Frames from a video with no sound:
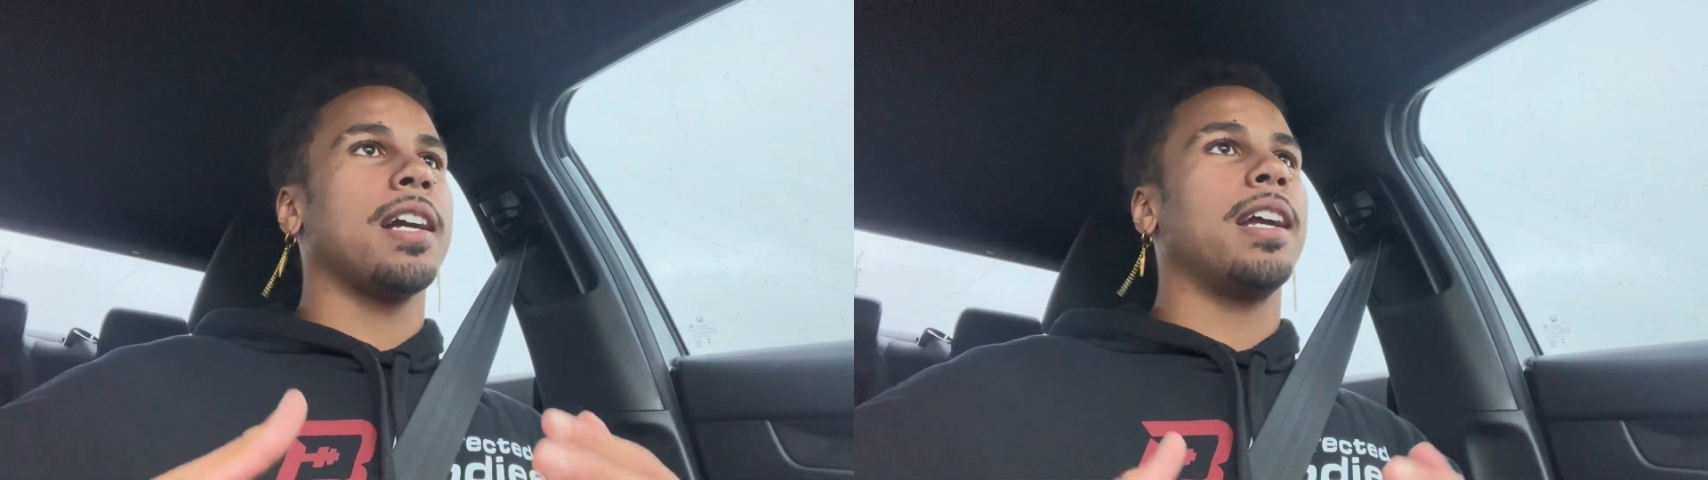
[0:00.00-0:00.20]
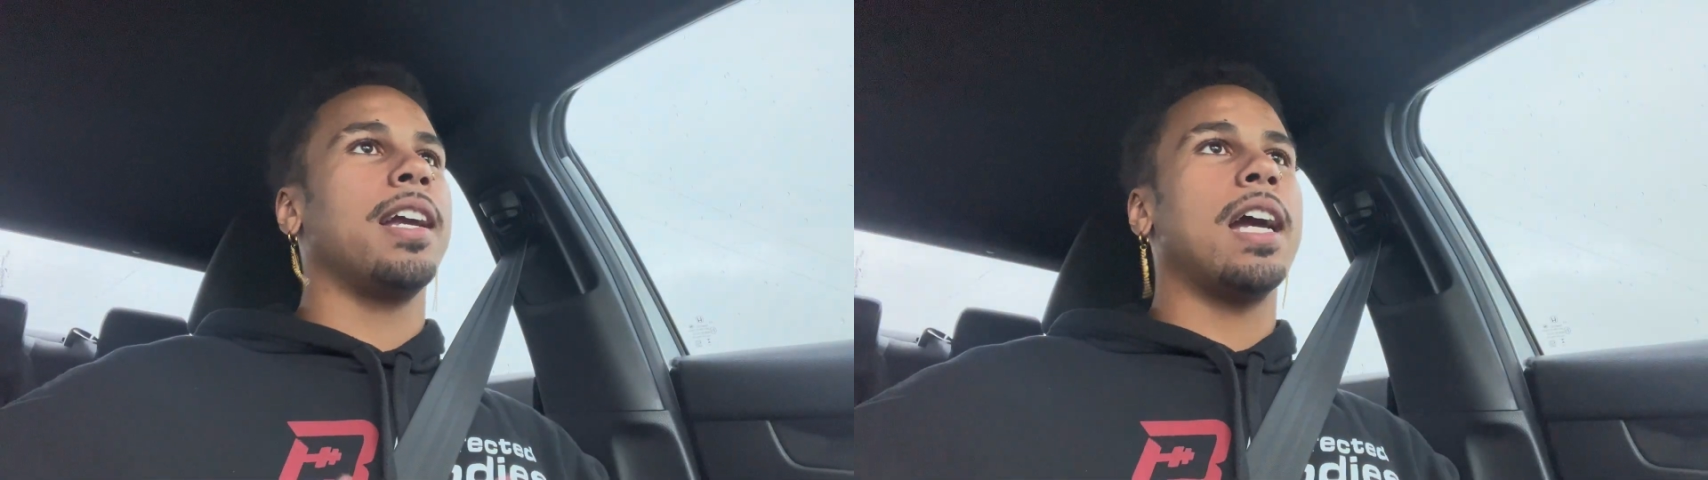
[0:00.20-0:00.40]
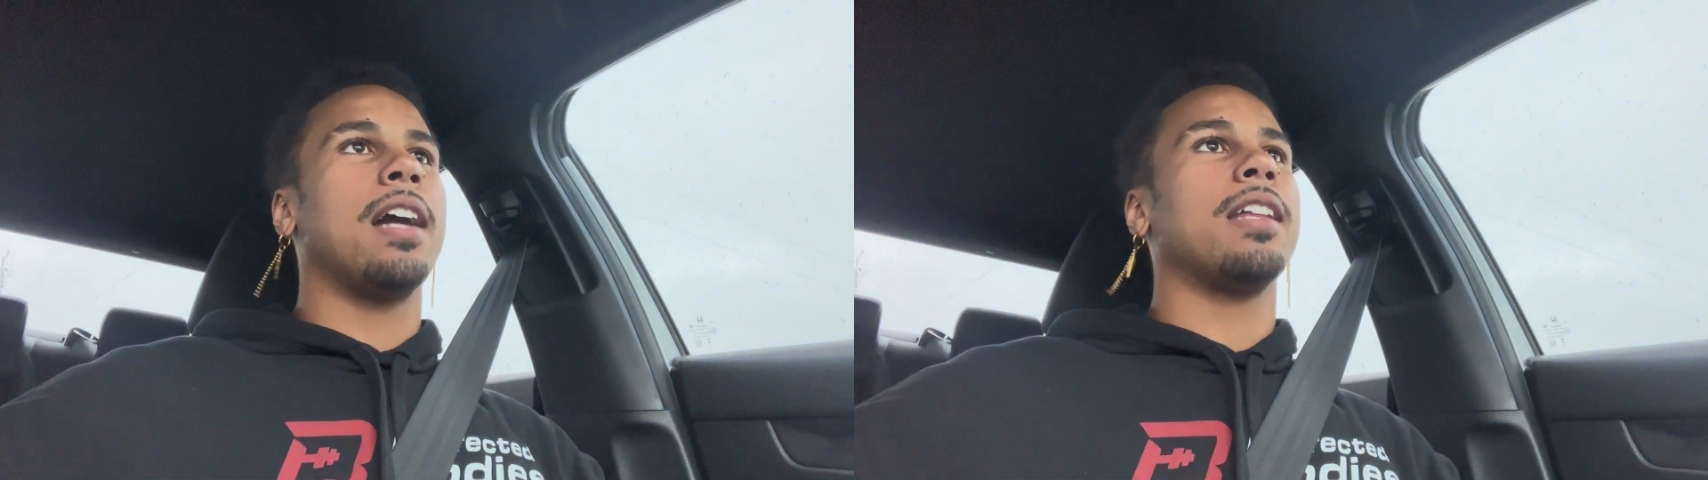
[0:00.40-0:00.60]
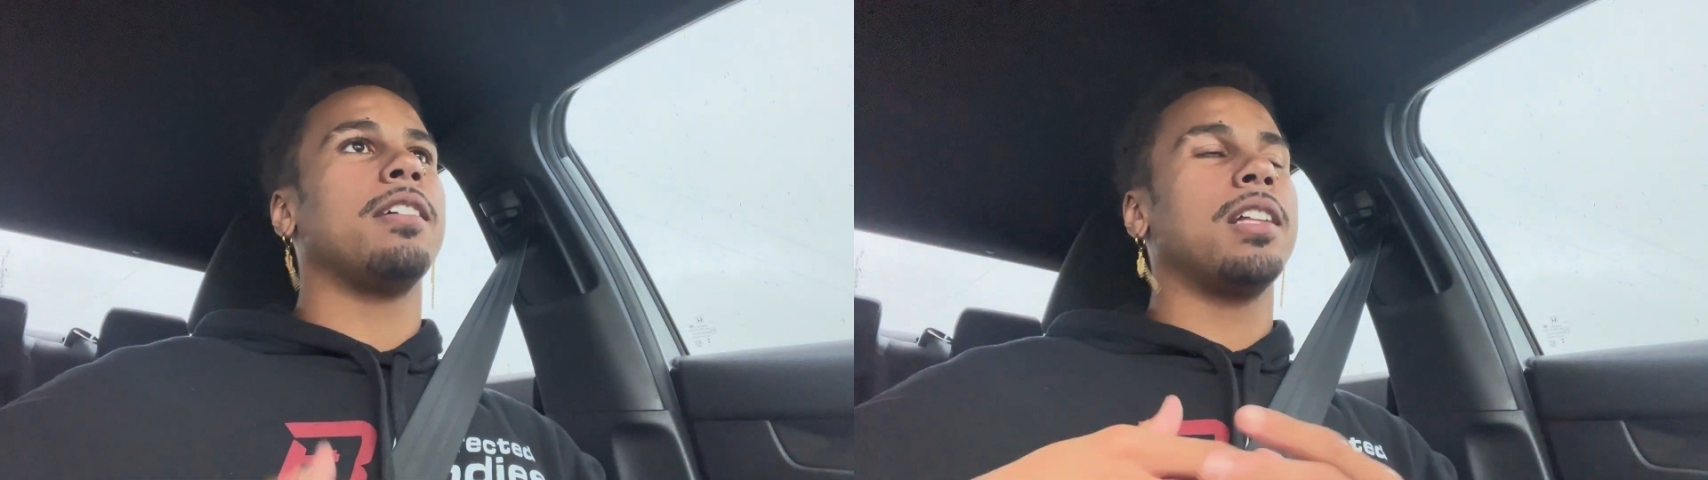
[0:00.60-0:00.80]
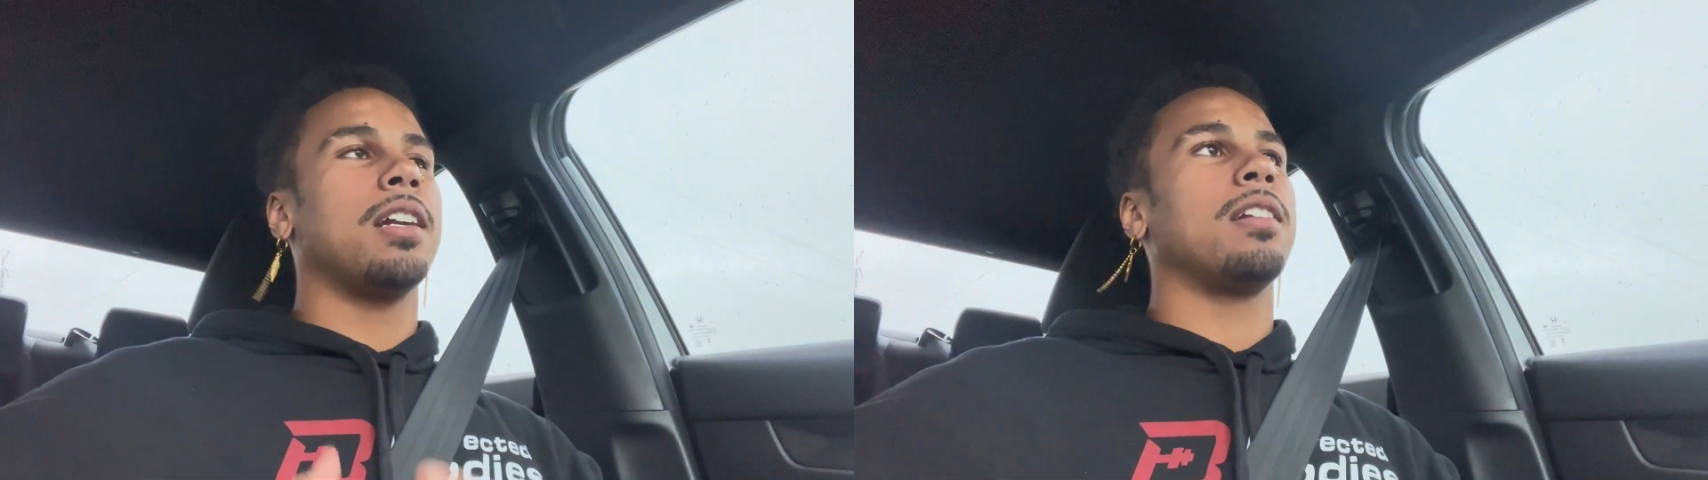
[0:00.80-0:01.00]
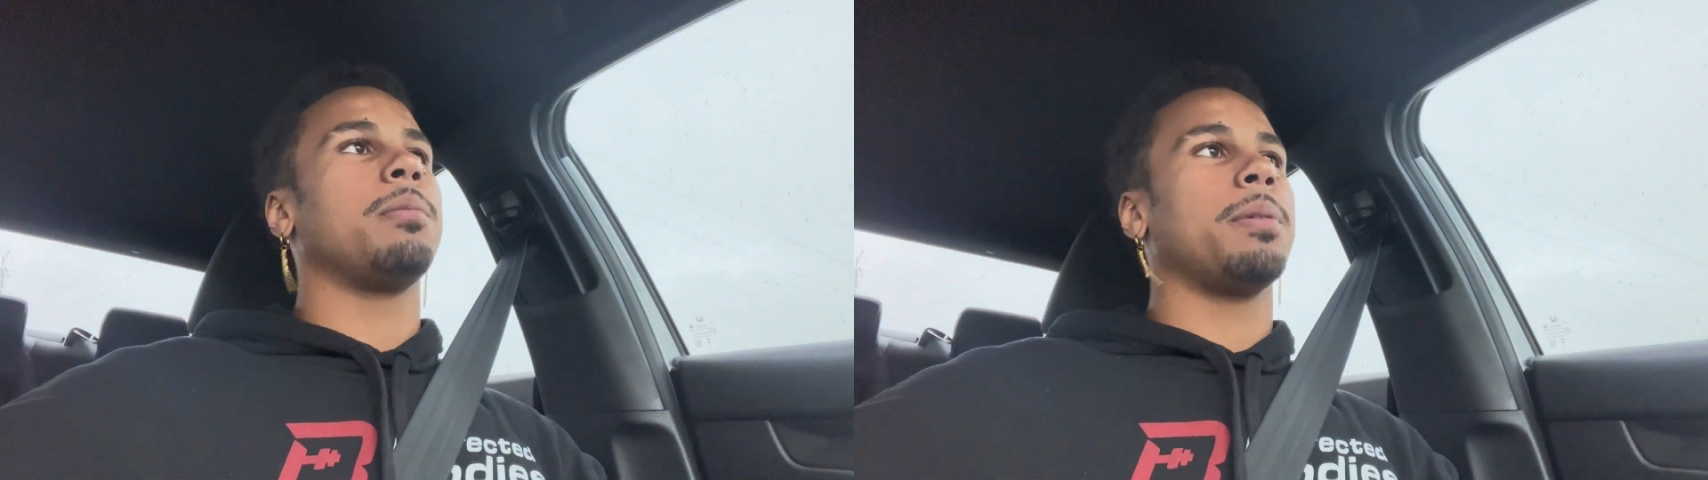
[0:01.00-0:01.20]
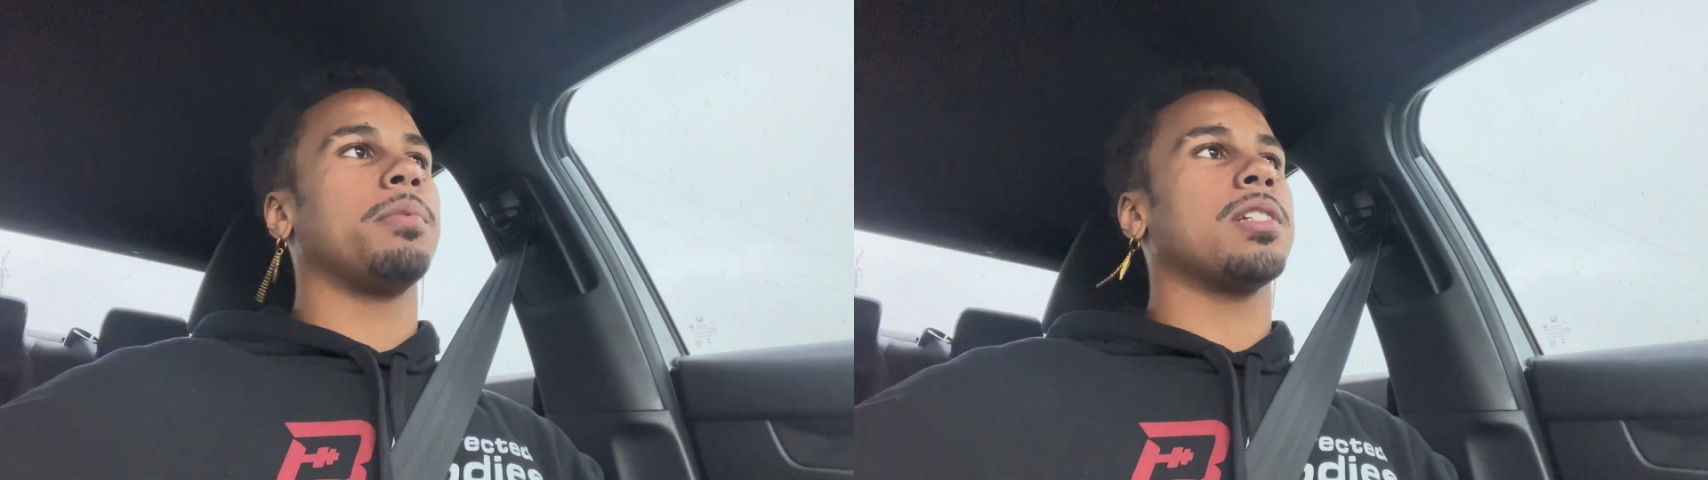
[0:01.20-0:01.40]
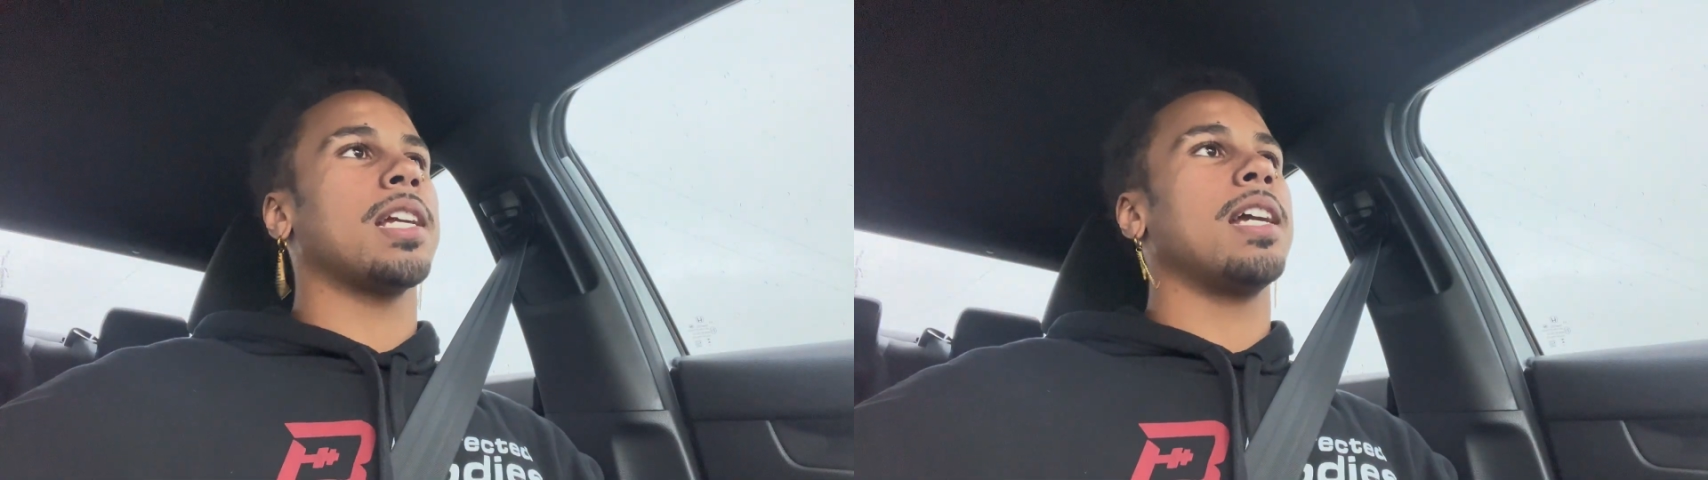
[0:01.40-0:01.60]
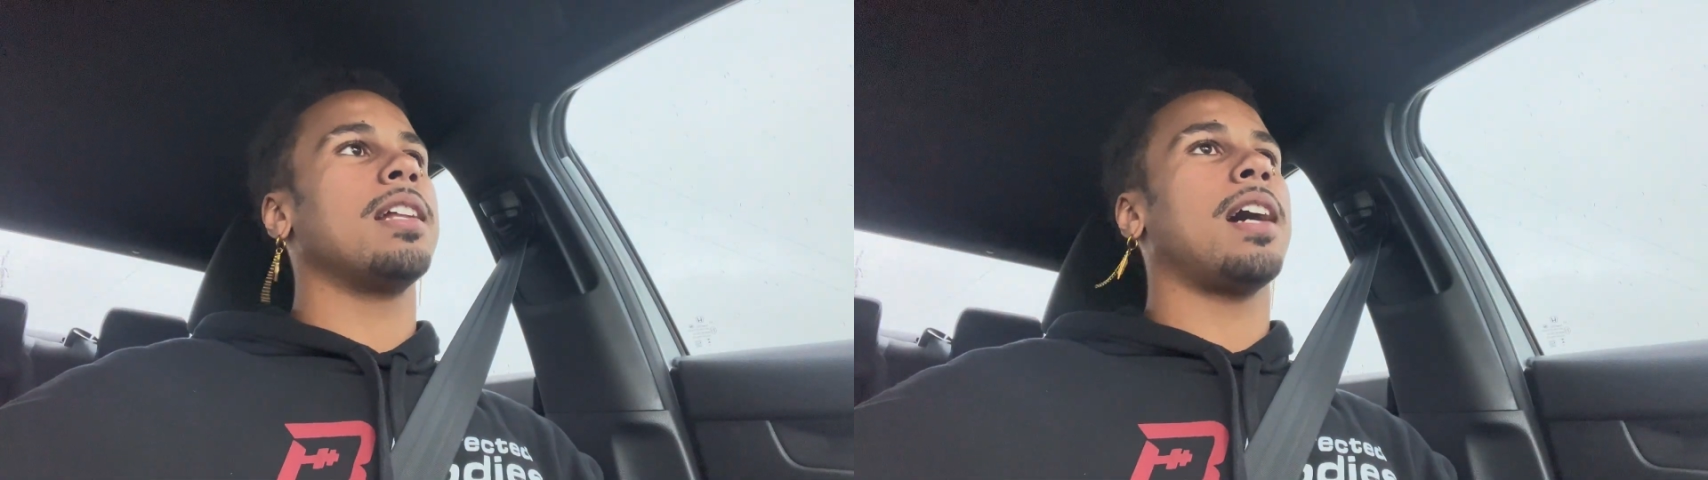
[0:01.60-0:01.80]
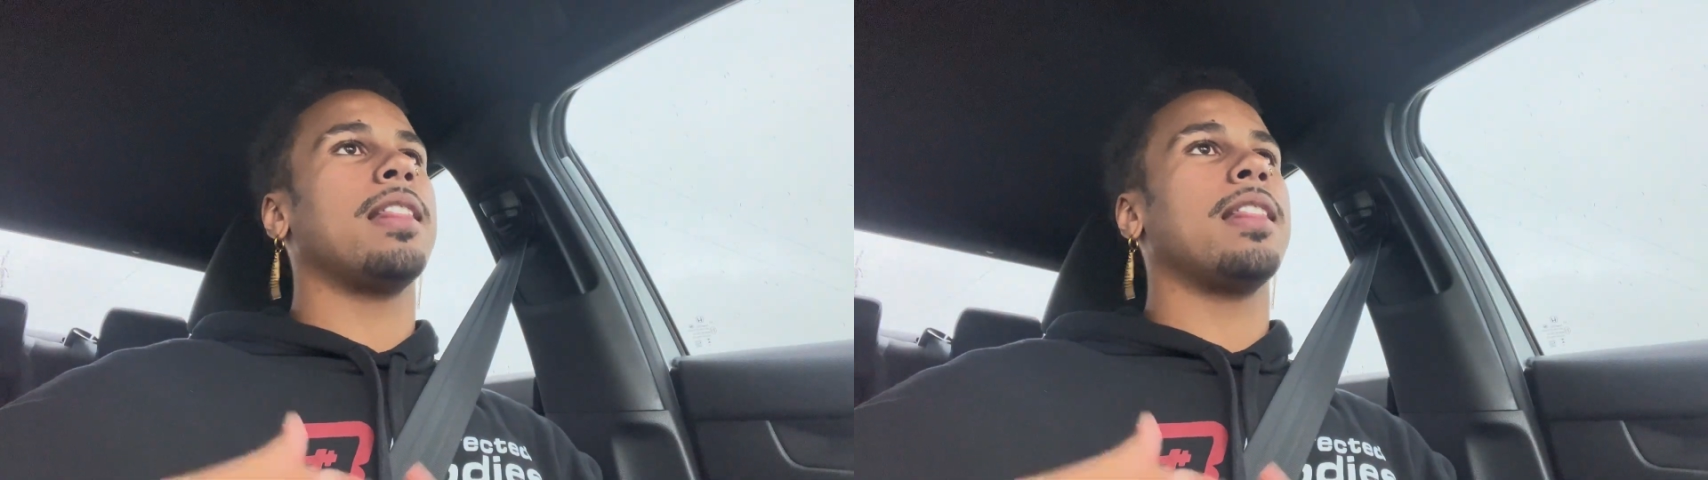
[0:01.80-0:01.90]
I can get how they get under people's skin.